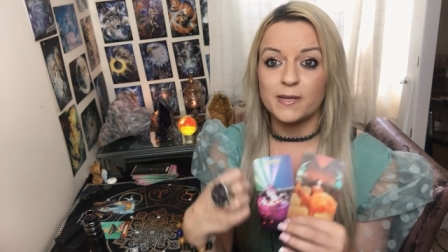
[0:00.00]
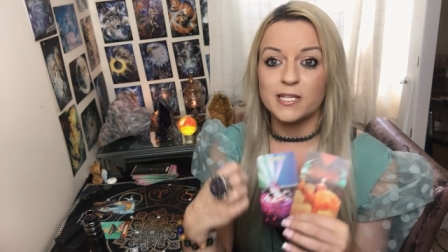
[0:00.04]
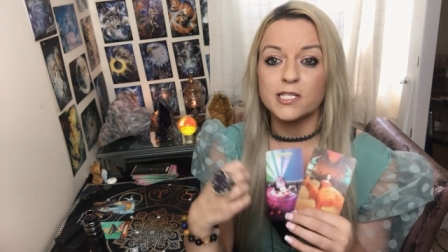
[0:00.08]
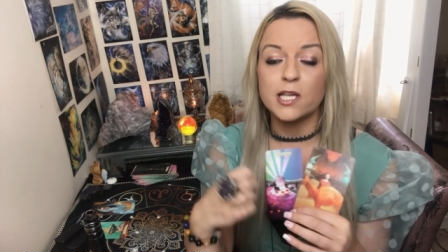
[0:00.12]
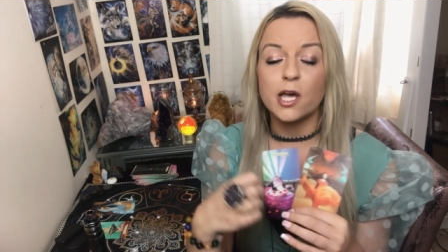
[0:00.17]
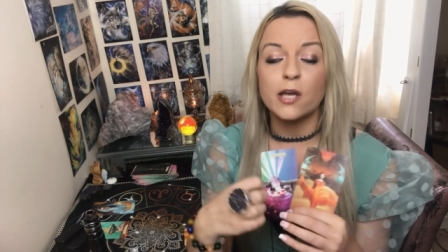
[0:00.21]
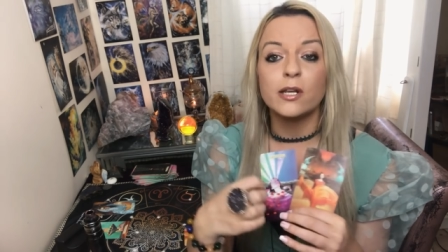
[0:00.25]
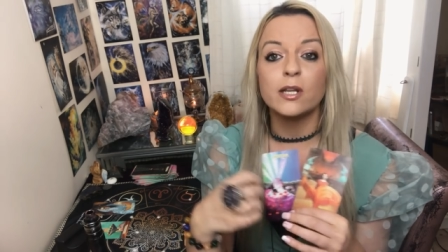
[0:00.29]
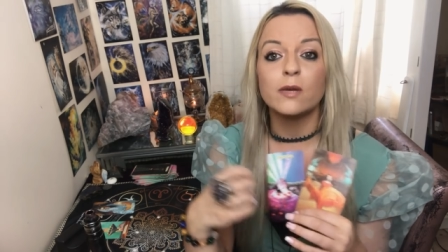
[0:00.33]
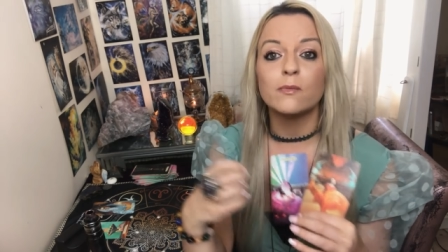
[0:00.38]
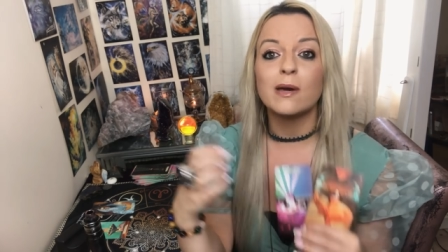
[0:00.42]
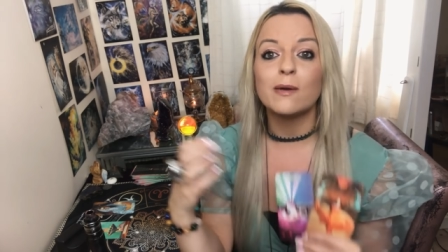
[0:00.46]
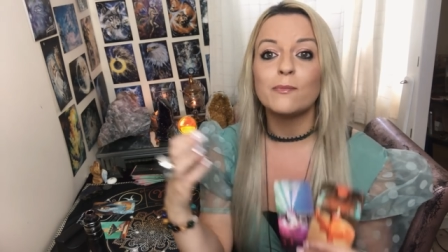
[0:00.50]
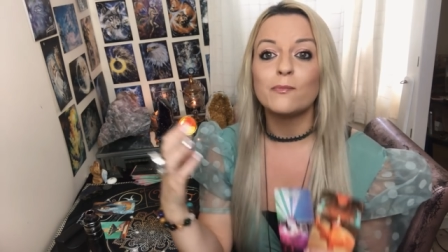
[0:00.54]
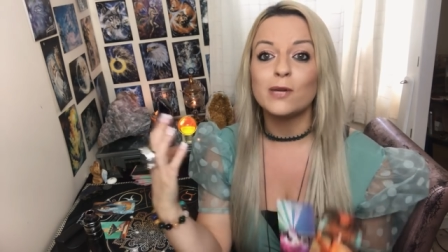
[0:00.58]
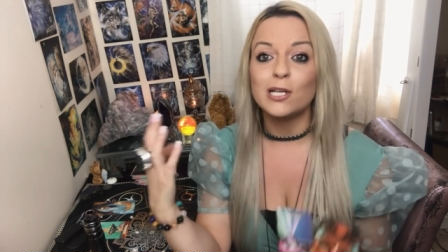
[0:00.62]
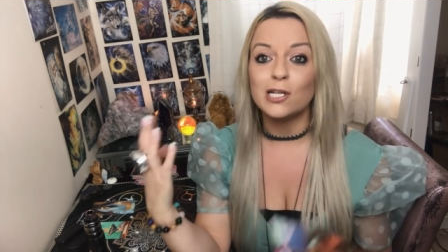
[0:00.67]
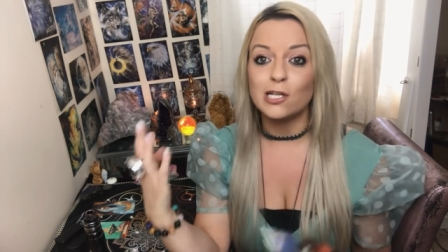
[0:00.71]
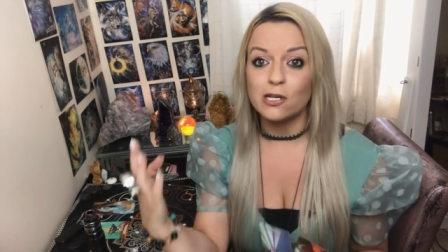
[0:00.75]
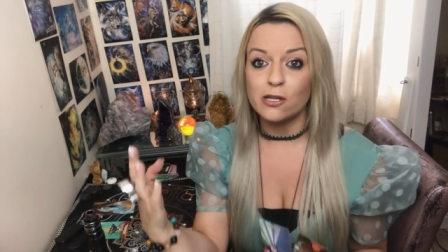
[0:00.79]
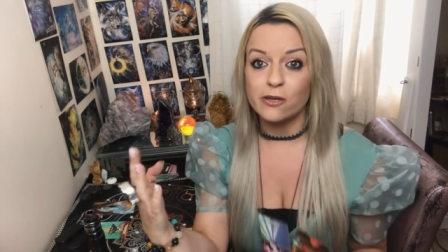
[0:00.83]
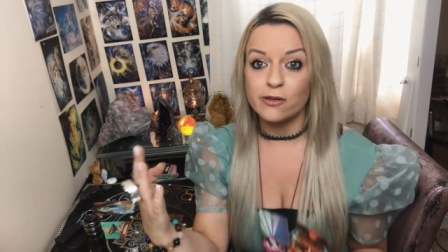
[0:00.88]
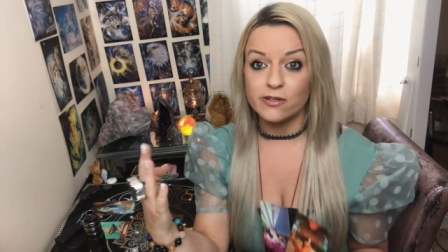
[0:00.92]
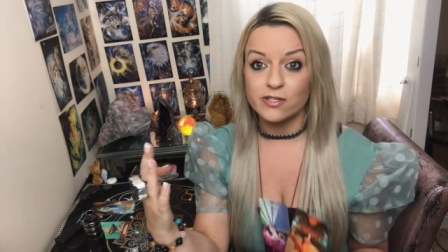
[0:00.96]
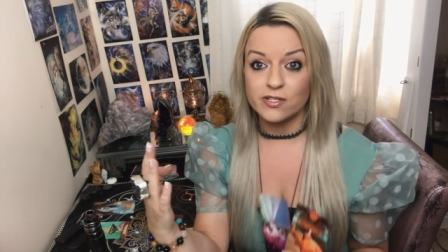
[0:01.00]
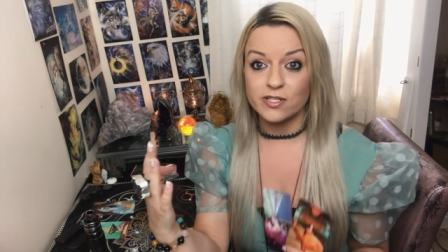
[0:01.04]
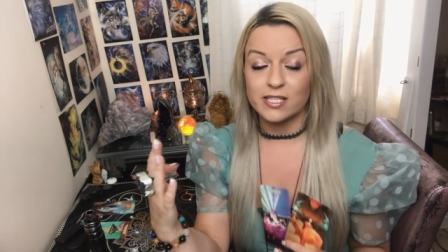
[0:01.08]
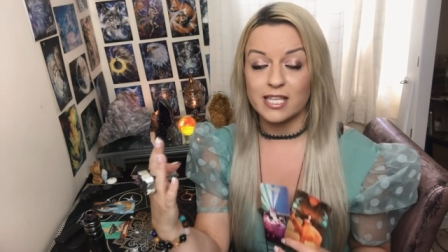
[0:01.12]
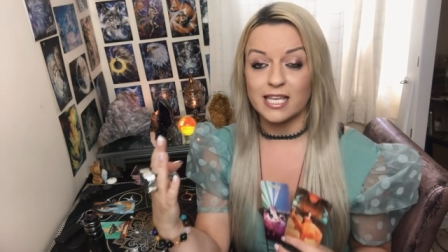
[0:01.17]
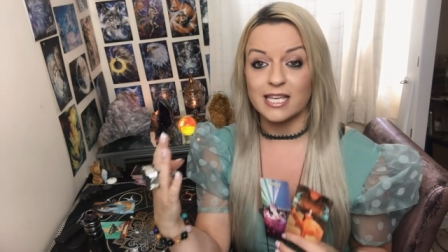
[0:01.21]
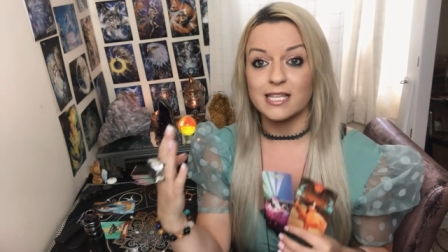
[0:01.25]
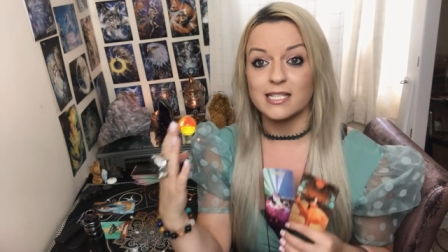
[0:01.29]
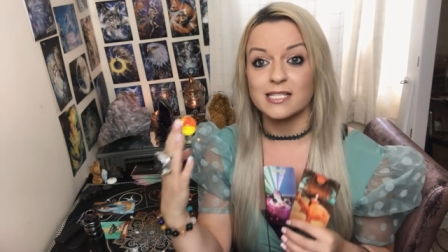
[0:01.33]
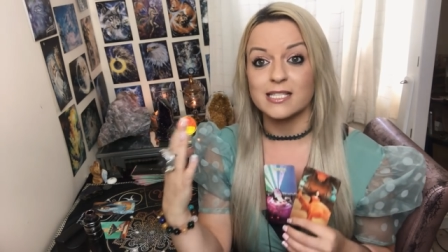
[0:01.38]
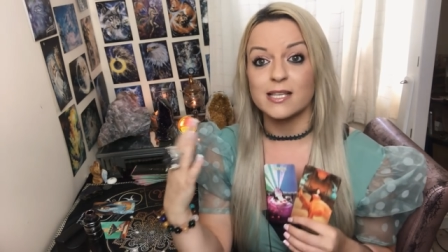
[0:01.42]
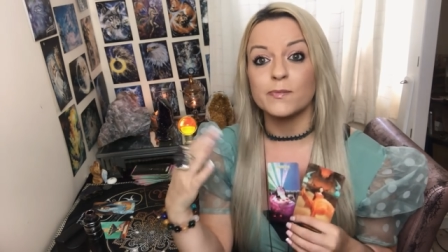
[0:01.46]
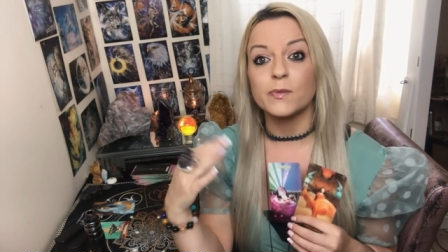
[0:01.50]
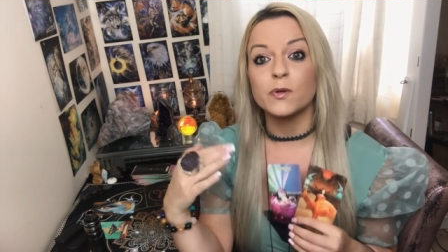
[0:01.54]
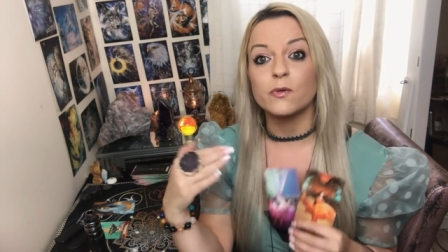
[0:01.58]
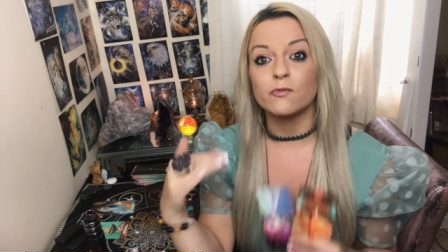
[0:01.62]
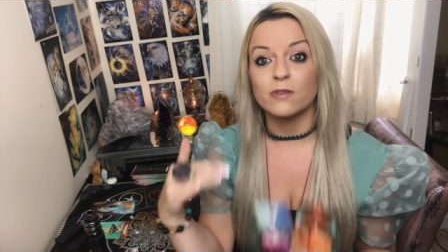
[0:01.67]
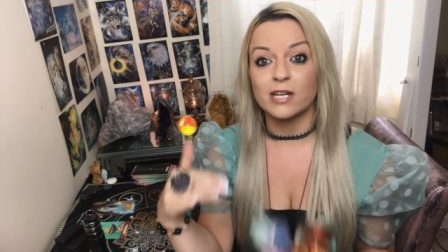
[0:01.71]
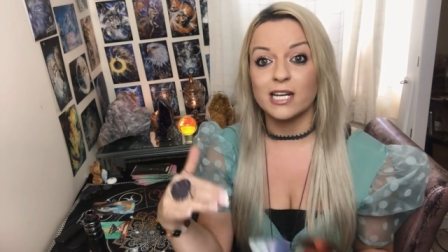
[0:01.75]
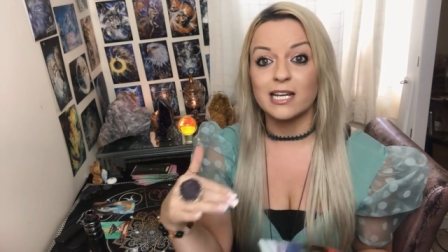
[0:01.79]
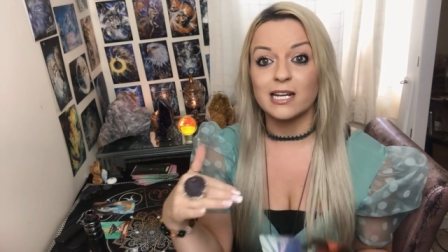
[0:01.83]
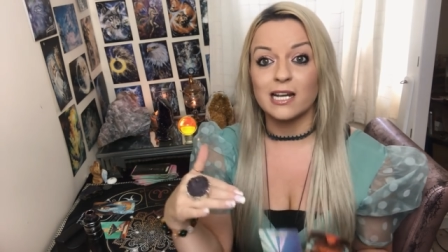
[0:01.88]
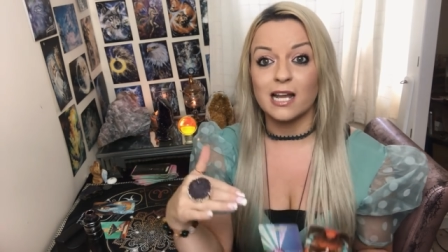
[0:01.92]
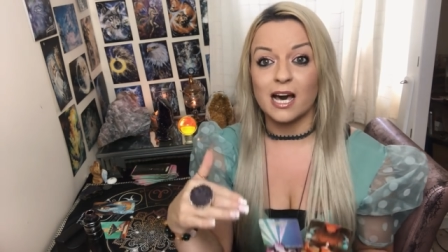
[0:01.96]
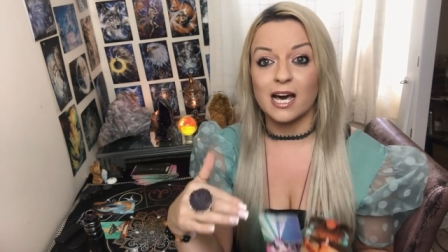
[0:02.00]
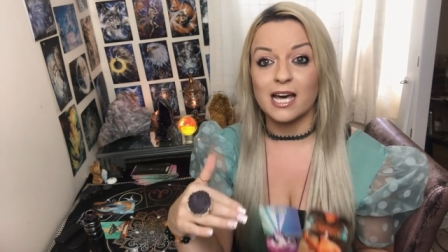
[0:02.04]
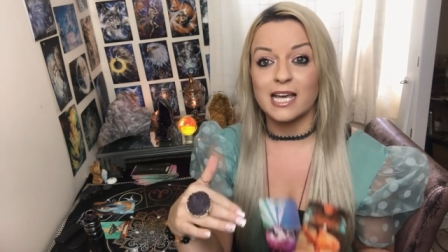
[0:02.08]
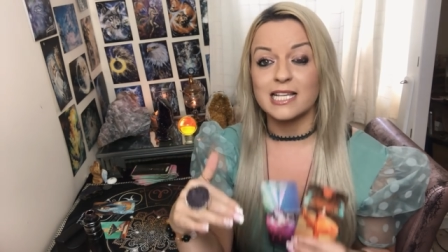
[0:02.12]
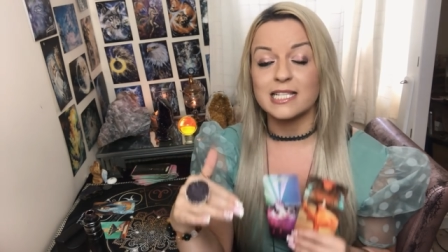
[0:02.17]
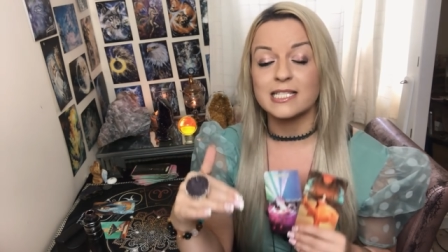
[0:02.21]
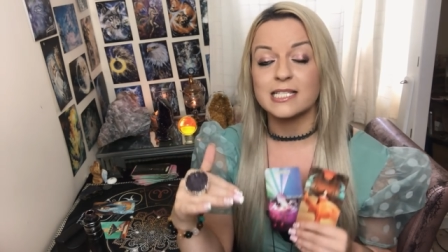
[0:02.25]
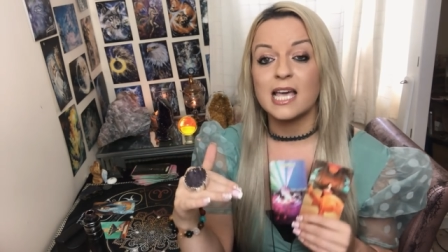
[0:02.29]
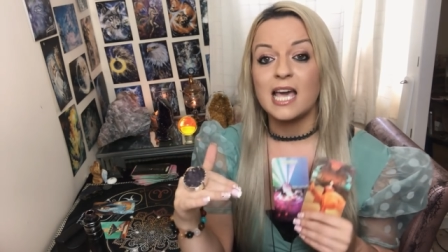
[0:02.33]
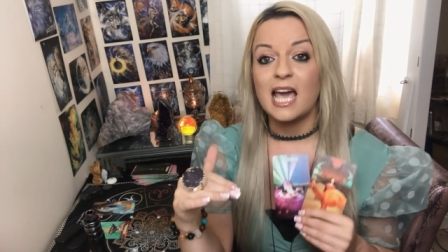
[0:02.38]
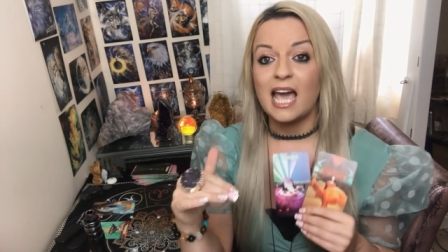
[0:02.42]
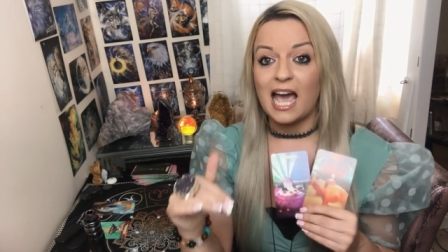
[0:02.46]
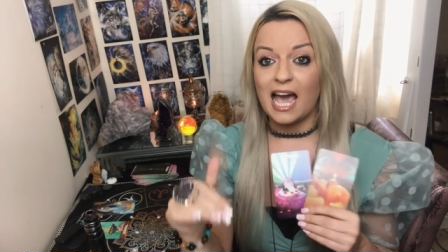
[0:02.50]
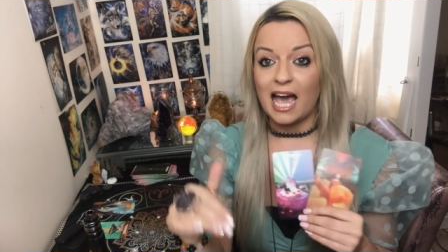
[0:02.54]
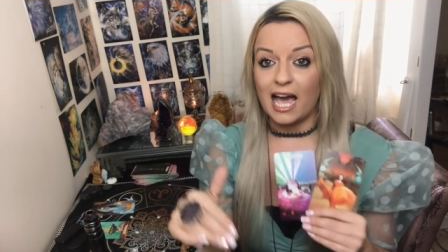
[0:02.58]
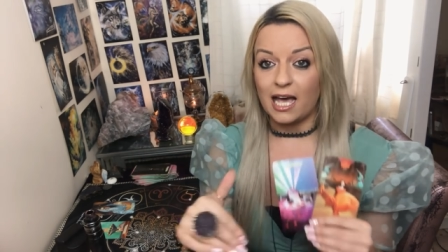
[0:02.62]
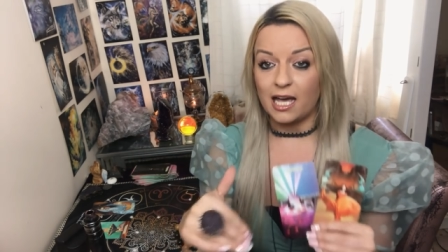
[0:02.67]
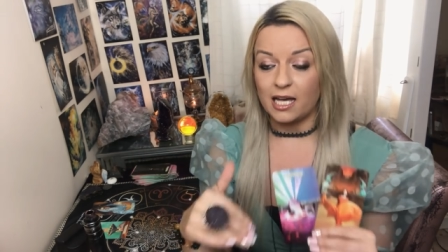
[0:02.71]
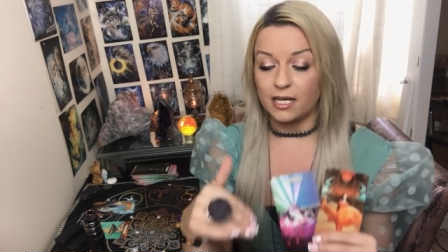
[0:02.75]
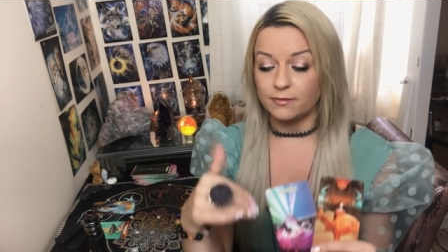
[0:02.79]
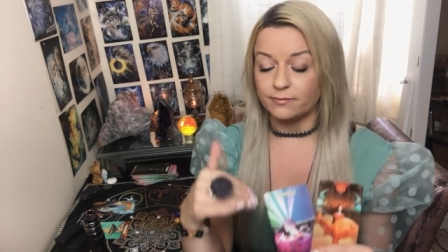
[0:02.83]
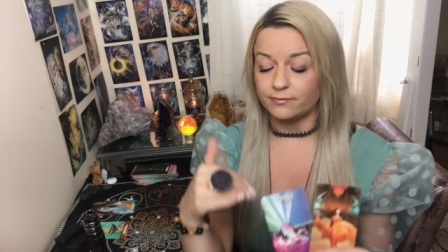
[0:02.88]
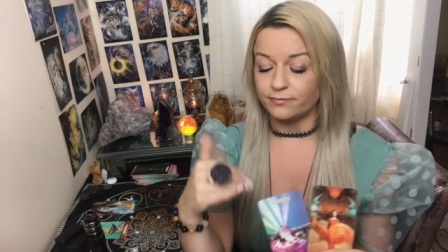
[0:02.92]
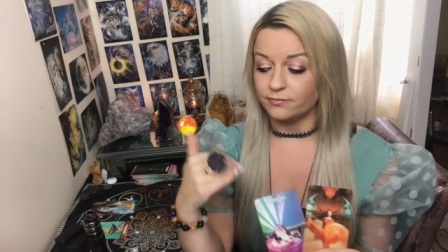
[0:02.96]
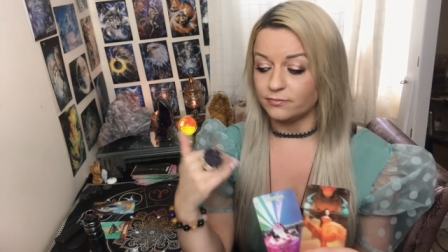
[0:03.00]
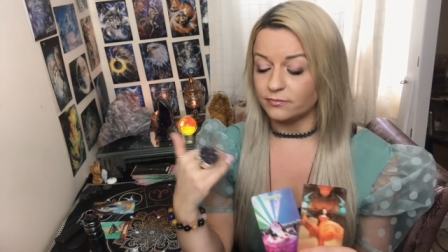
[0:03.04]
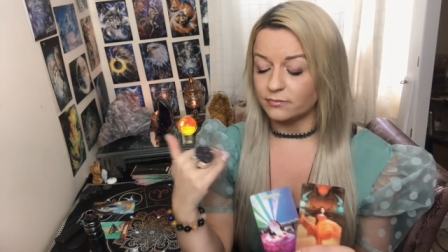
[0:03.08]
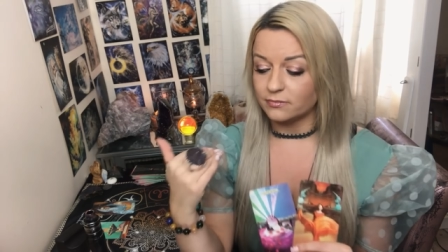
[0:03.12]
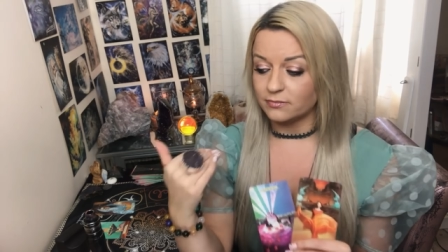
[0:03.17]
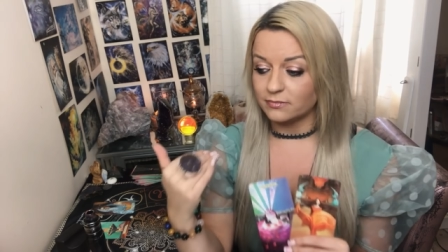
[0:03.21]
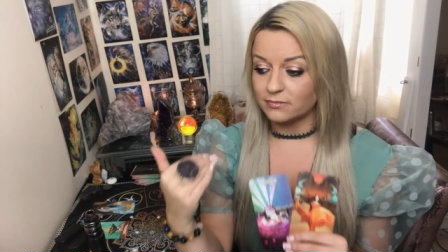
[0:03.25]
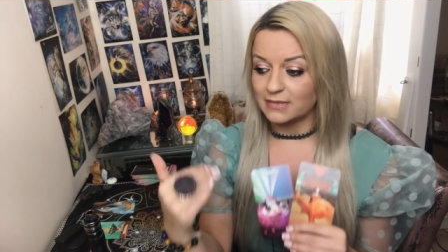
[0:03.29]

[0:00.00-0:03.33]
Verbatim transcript: It's only when we lose things that we realise um,